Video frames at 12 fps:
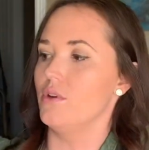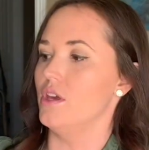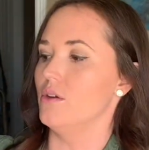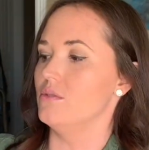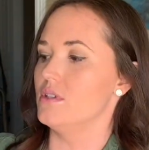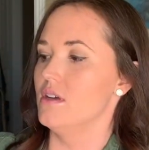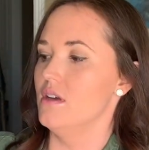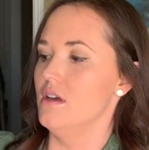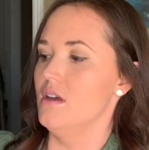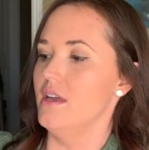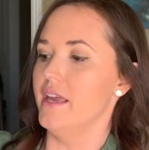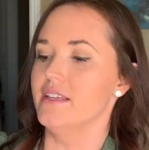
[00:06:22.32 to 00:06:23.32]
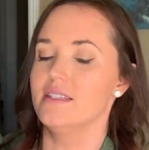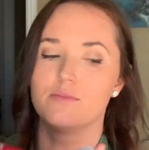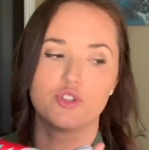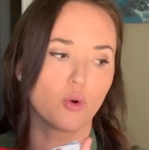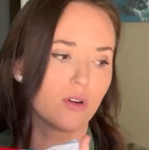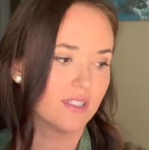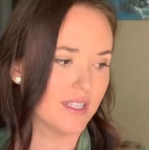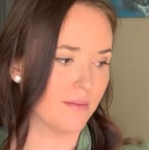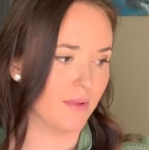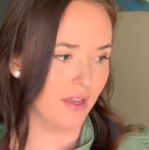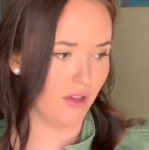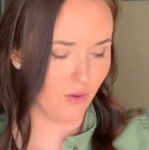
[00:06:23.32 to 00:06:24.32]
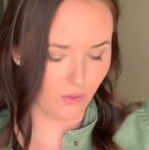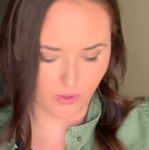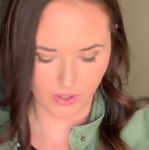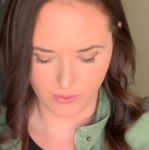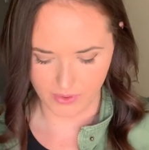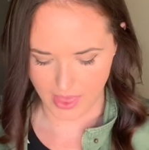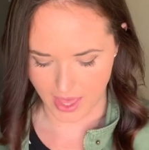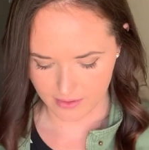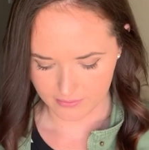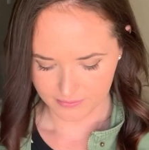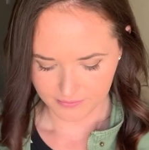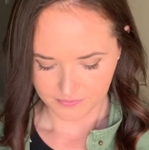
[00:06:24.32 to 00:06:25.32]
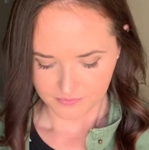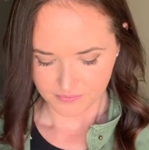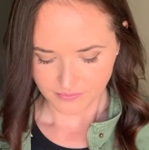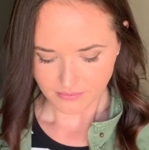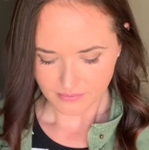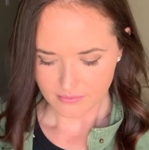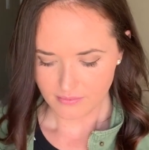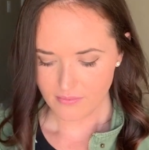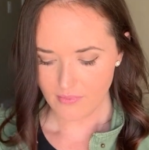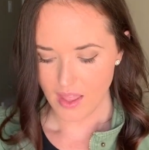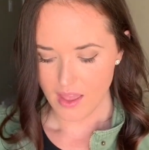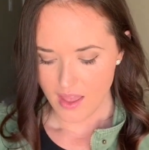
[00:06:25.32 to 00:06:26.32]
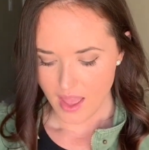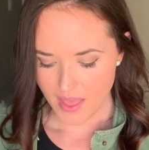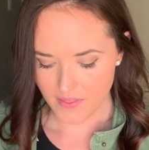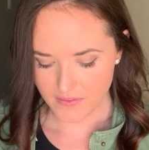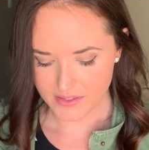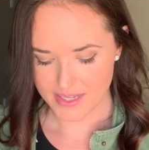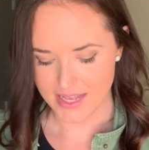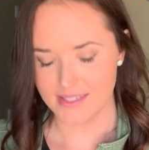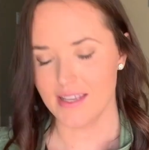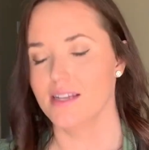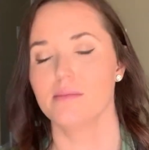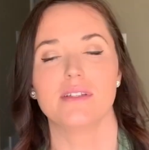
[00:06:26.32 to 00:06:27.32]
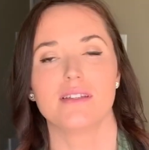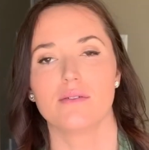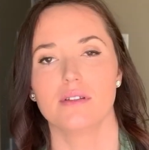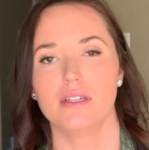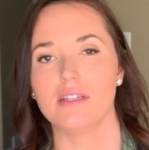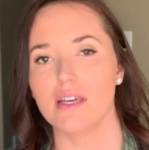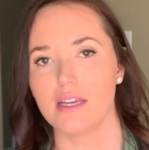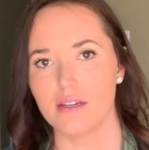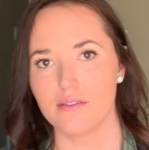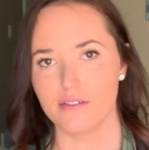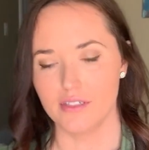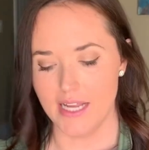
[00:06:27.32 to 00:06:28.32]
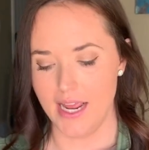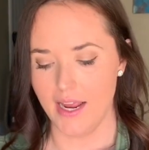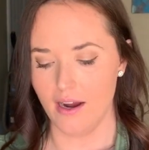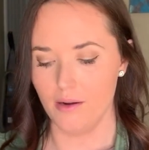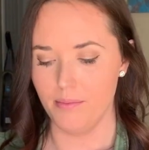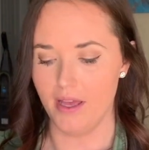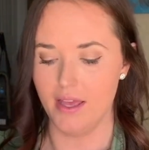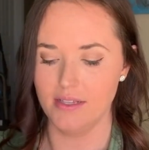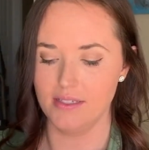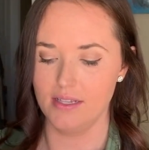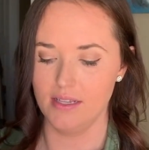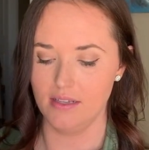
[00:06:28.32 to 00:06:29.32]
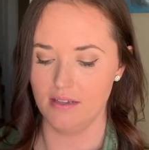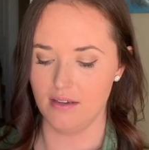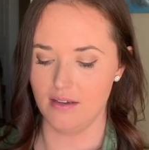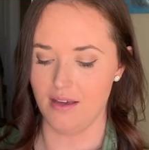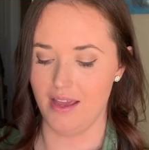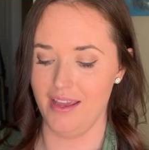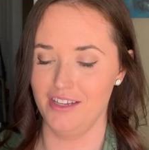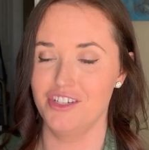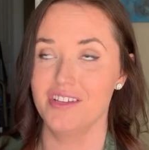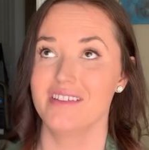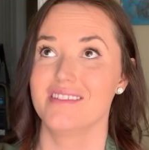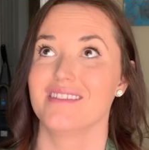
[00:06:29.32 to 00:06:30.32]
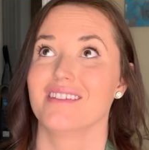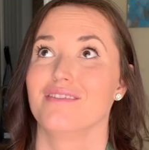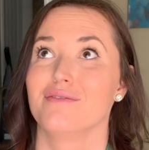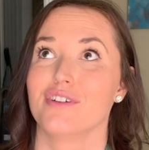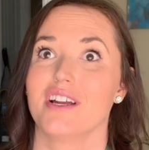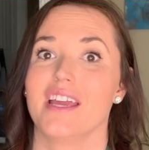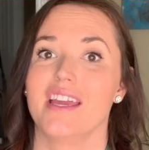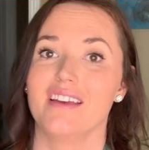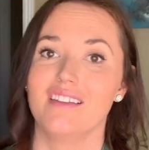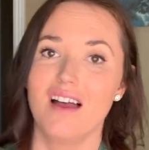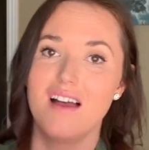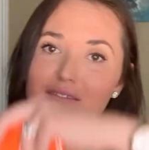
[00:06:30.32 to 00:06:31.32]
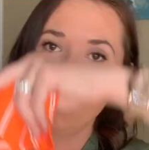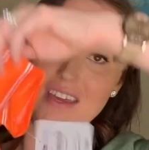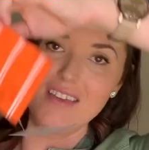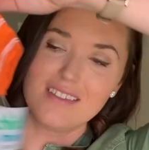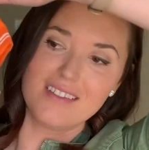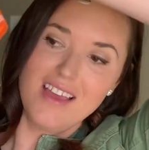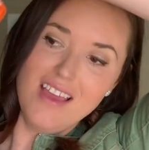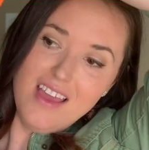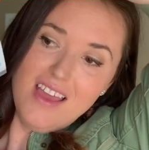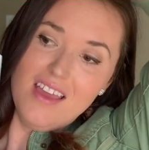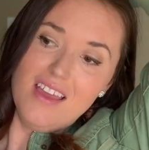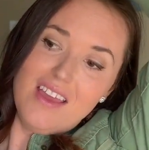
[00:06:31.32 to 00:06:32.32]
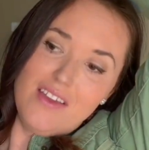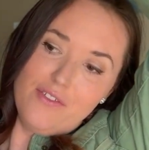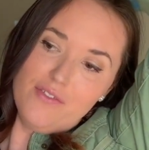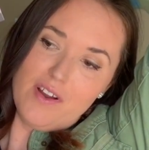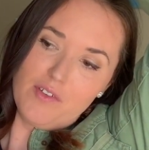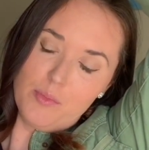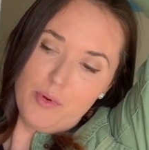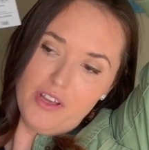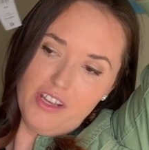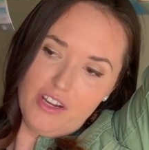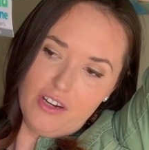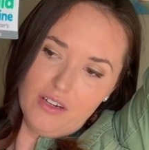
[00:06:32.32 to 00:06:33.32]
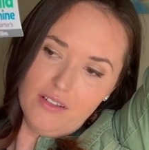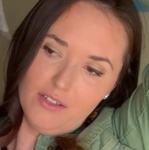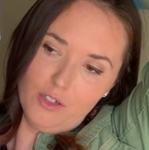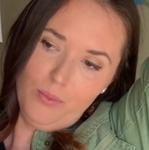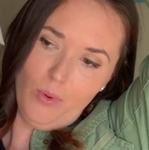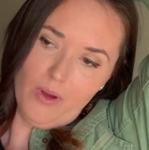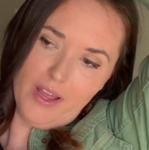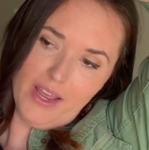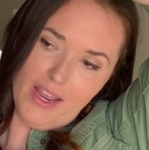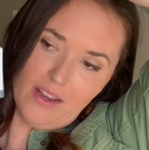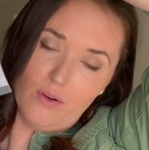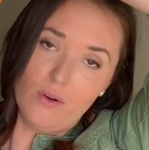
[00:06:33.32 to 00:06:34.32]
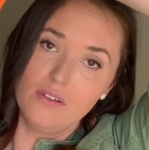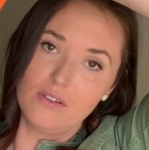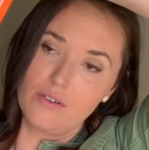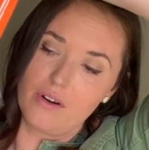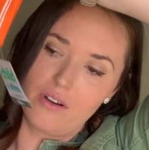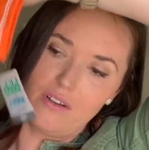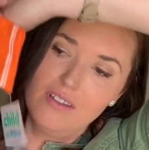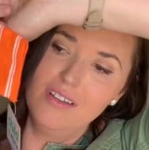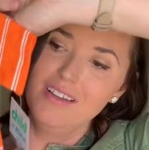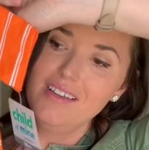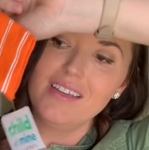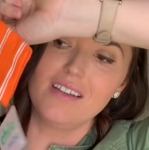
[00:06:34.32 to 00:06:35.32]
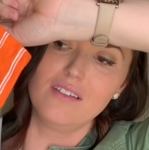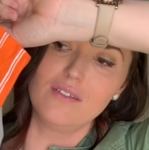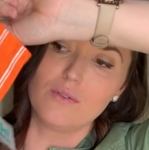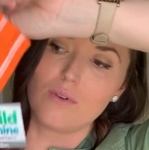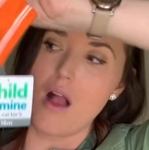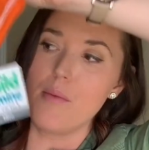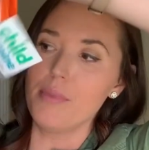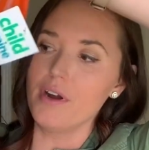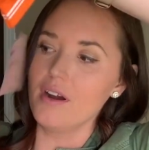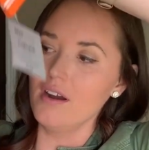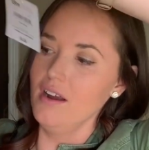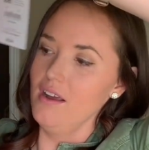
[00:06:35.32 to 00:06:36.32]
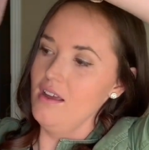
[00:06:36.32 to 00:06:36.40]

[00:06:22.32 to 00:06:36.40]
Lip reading: cute. He has some shorts that might go good with that. And then this last item isn't really like for daycare, but I just freaking love these. If you've never put your little boy or little girl in a little romper,